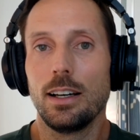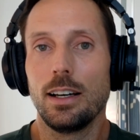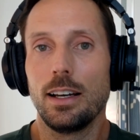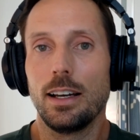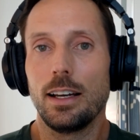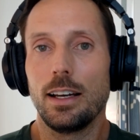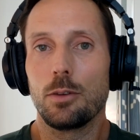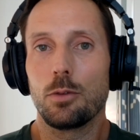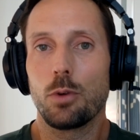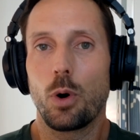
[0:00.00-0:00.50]

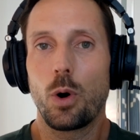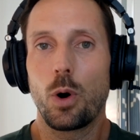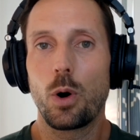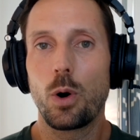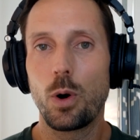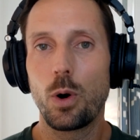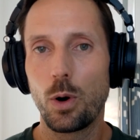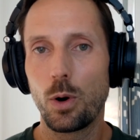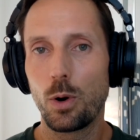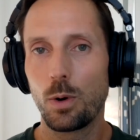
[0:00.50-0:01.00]
And
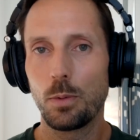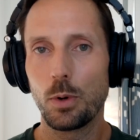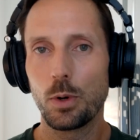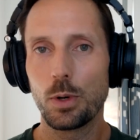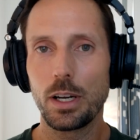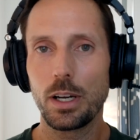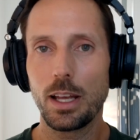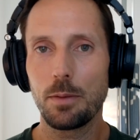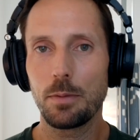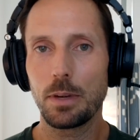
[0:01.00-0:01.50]

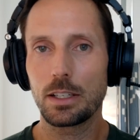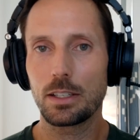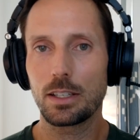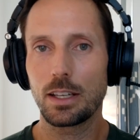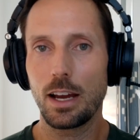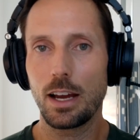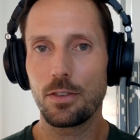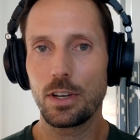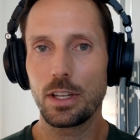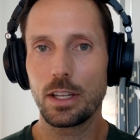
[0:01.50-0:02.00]
boy, that makes
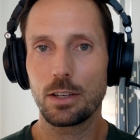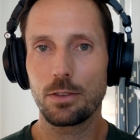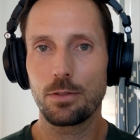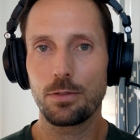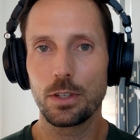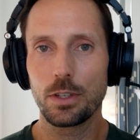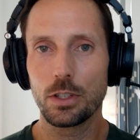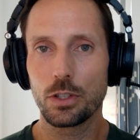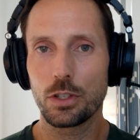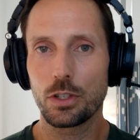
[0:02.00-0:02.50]
everything
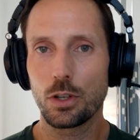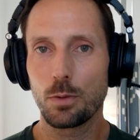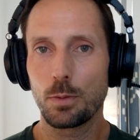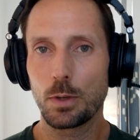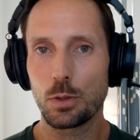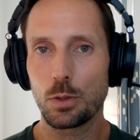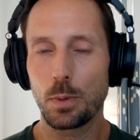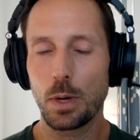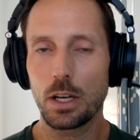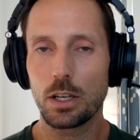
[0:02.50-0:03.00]
feel so
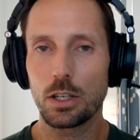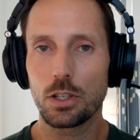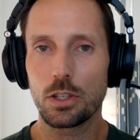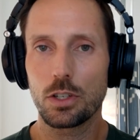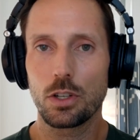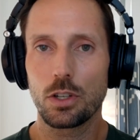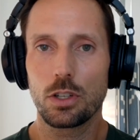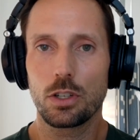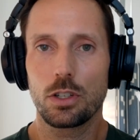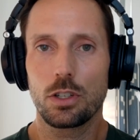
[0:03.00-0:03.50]
much better.
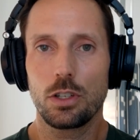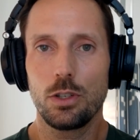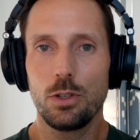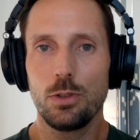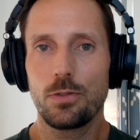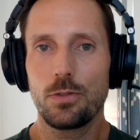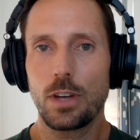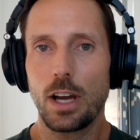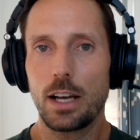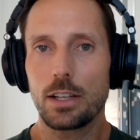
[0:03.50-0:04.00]
So that
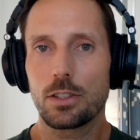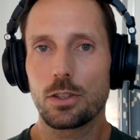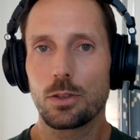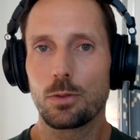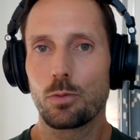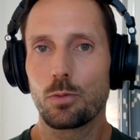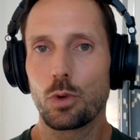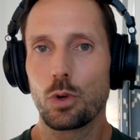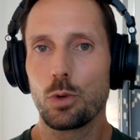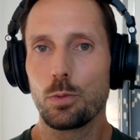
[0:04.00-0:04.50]
you've got
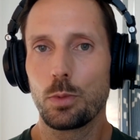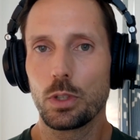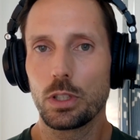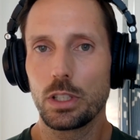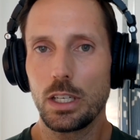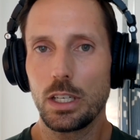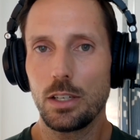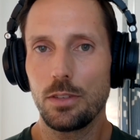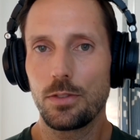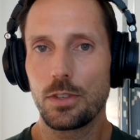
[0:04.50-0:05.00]
some root
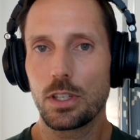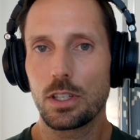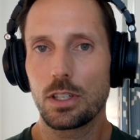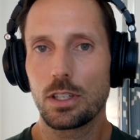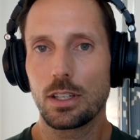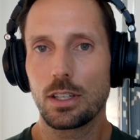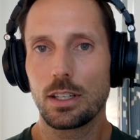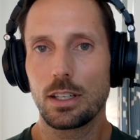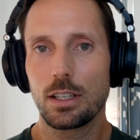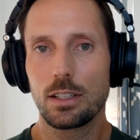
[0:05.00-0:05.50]
beliefs
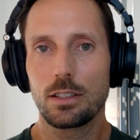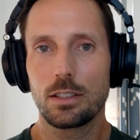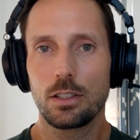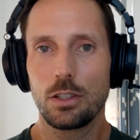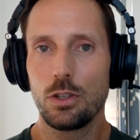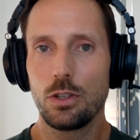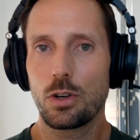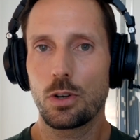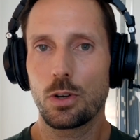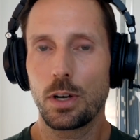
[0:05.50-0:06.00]
that
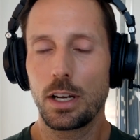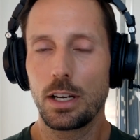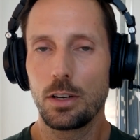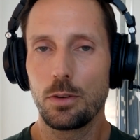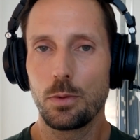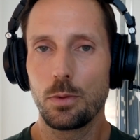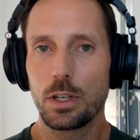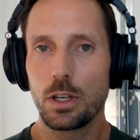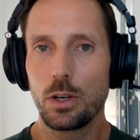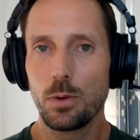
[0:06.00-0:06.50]
you created
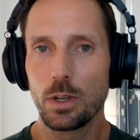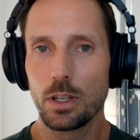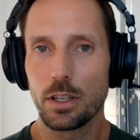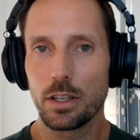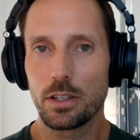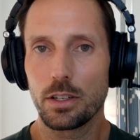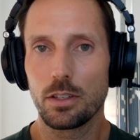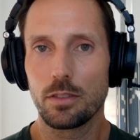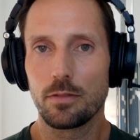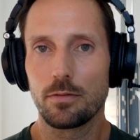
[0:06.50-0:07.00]
when you were
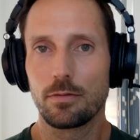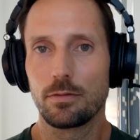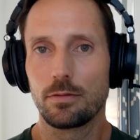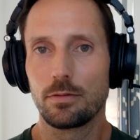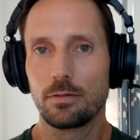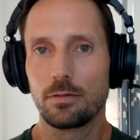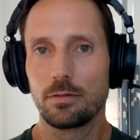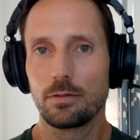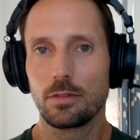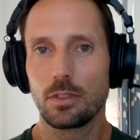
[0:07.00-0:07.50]
little.
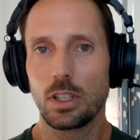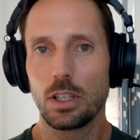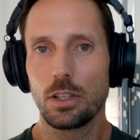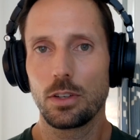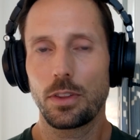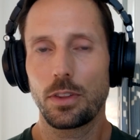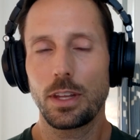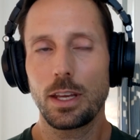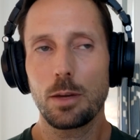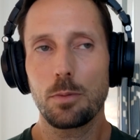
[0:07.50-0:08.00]

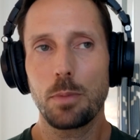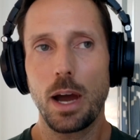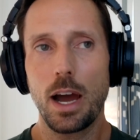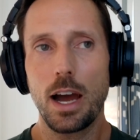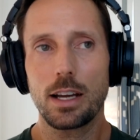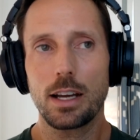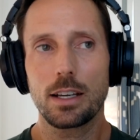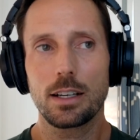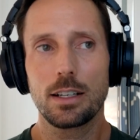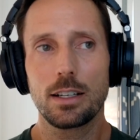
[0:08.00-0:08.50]
Think
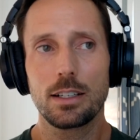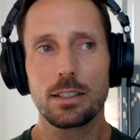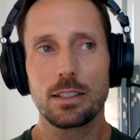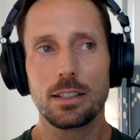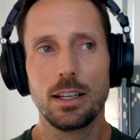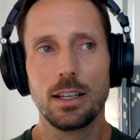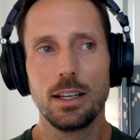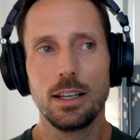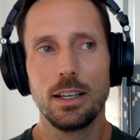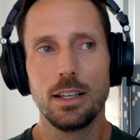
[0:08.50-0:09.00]
back
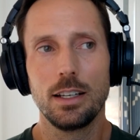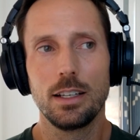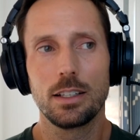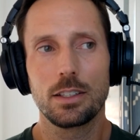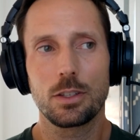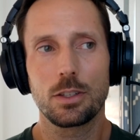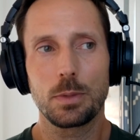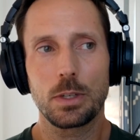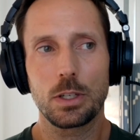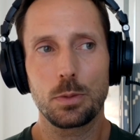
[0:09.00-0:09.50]
on
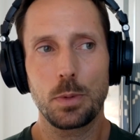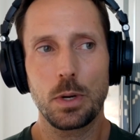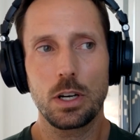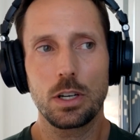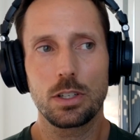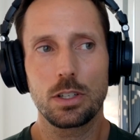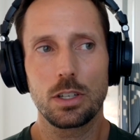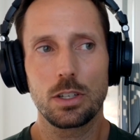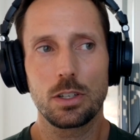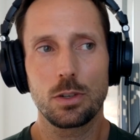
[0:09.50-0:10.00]
some
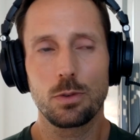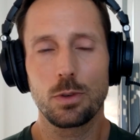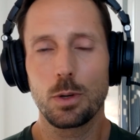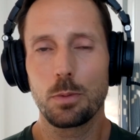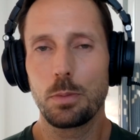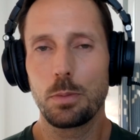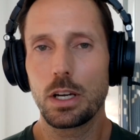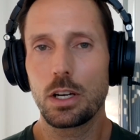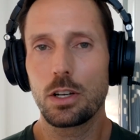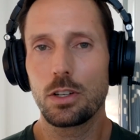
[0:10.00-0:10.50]
experiences that were
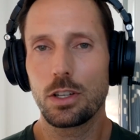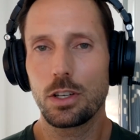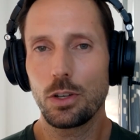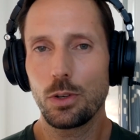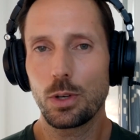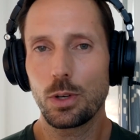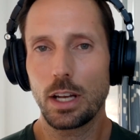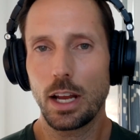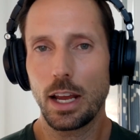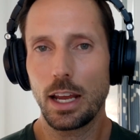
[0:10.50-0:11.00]
bigger than you
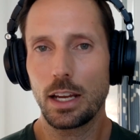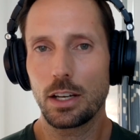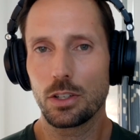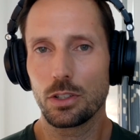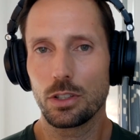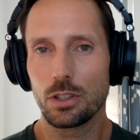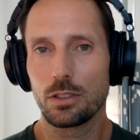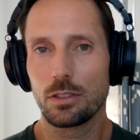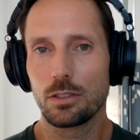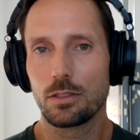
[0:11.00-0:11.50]
could
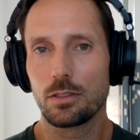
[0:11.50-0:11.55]
handle.